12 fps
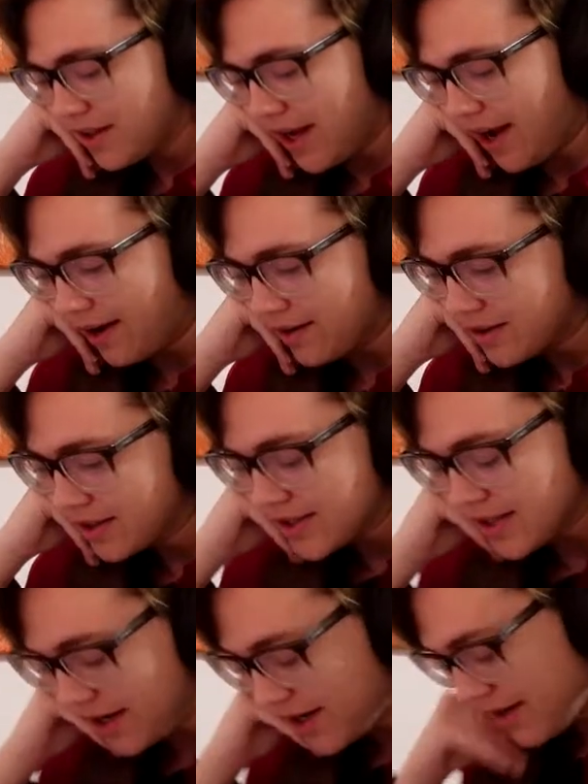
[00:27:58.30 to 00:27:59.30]
Yeah,
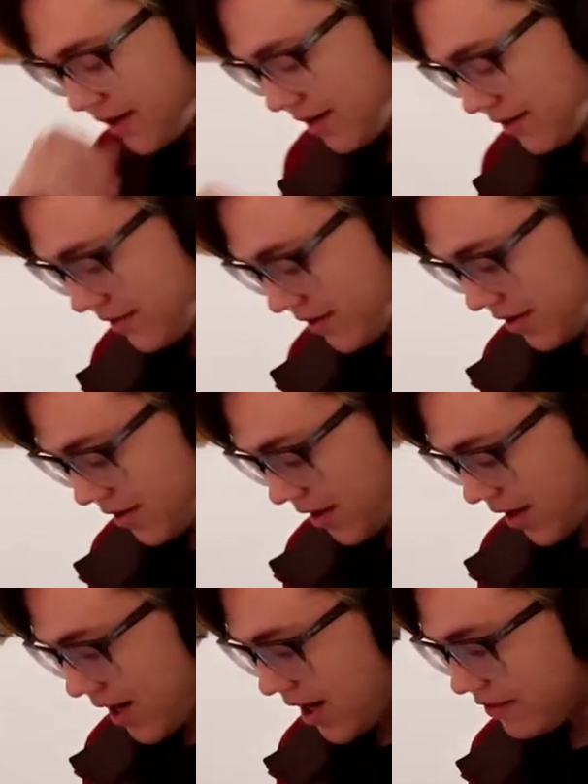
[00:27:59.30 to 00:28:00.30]
so I
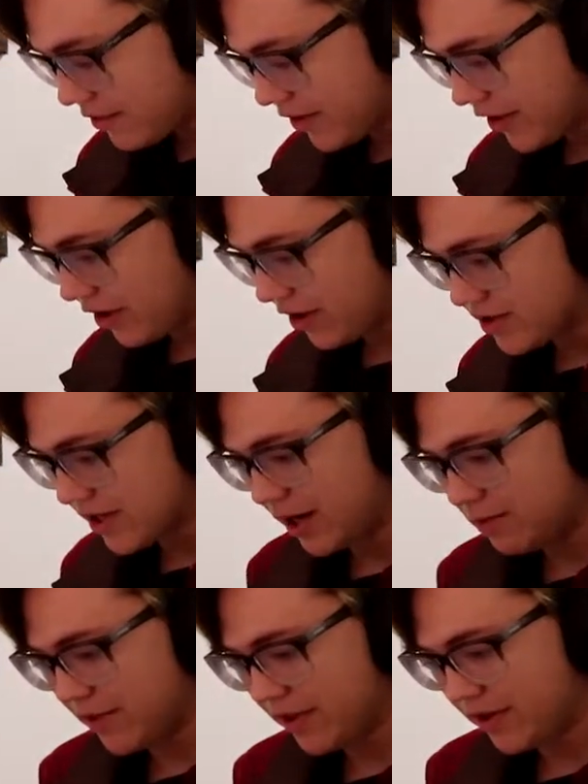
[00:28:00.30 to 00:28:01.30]
have a very hard
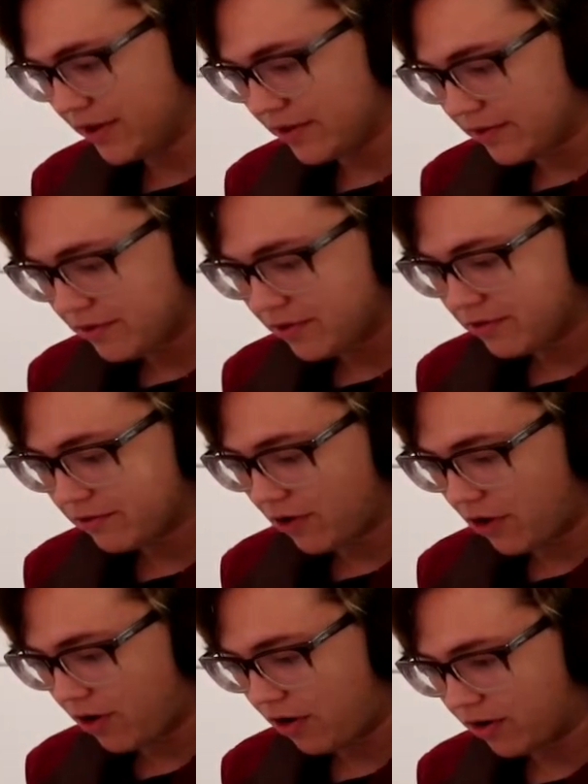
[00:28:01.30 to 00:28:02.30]
time in the
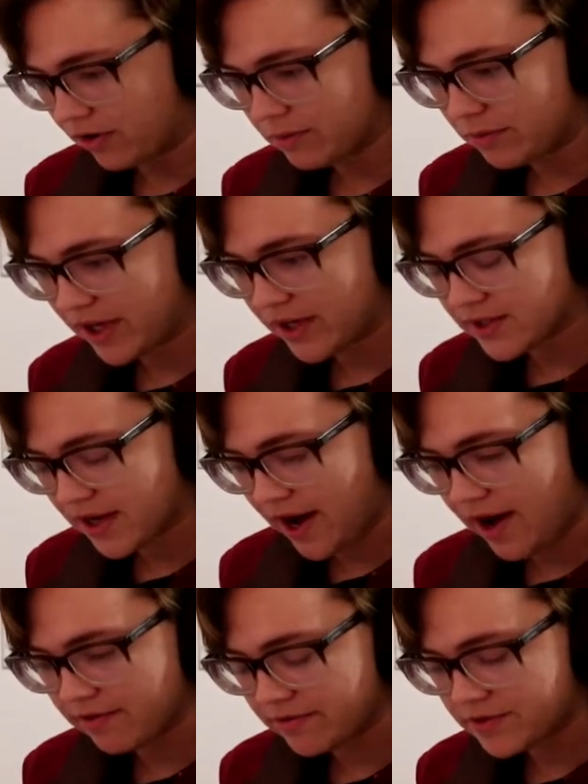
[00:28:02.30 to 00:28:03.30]
fall because I
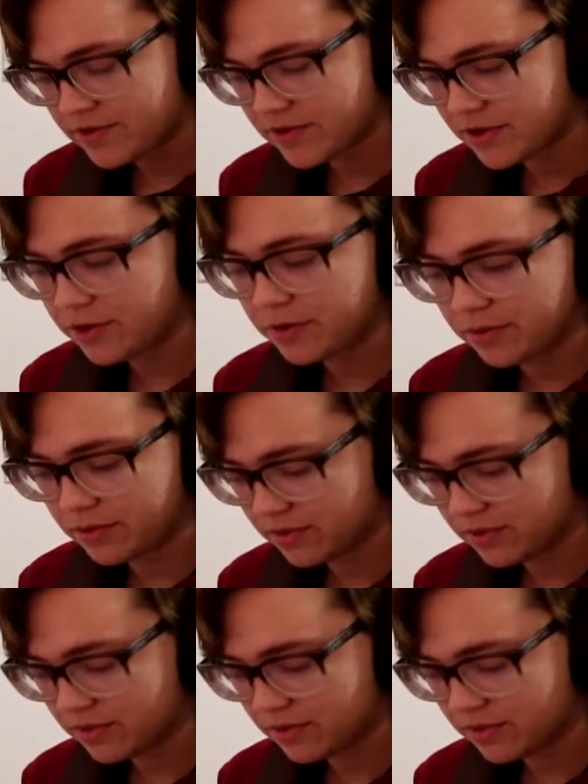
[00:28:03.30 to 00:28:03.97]
have two